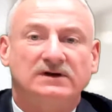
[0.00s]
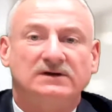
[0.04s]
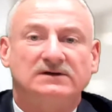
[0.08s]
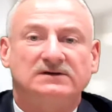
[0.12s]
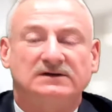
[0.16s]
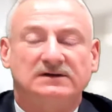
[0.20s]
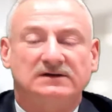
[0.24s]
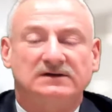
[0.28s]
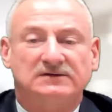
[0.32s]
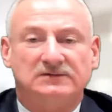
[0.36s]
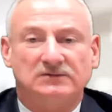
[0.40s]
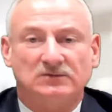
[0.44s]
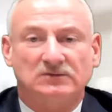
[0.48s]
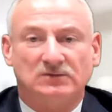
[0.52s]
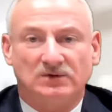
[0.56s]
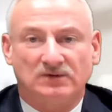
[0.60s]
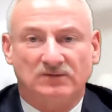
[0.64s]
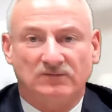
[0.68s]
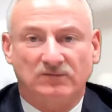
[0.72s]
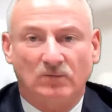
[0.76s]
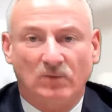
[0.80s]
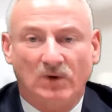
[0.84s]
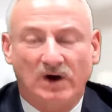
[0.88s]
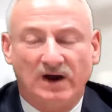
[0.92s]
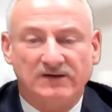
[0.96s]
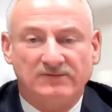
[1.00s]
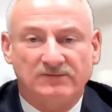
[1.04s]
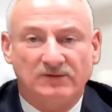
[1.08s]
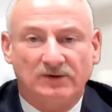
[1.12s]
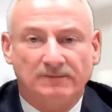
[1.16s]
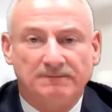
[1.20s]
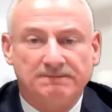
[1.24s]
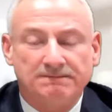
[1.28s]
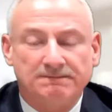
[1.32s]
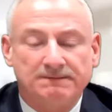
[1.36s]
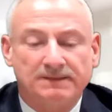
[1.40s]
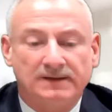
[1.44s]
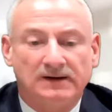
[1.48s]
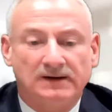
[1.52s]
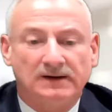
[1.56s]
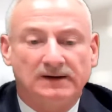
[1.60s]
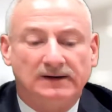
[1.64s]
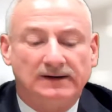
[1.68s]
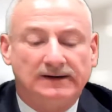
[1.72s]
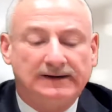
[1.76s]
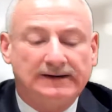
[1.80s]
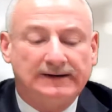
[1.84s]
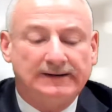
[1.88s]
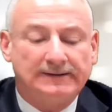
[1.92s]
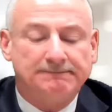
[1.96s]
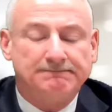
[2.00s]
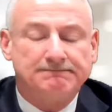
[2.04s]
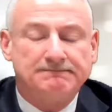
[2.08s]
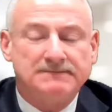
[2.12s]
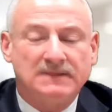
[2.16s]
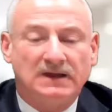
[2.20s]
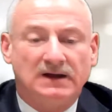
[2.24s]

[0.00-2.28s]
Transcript: is this sort of waiver. And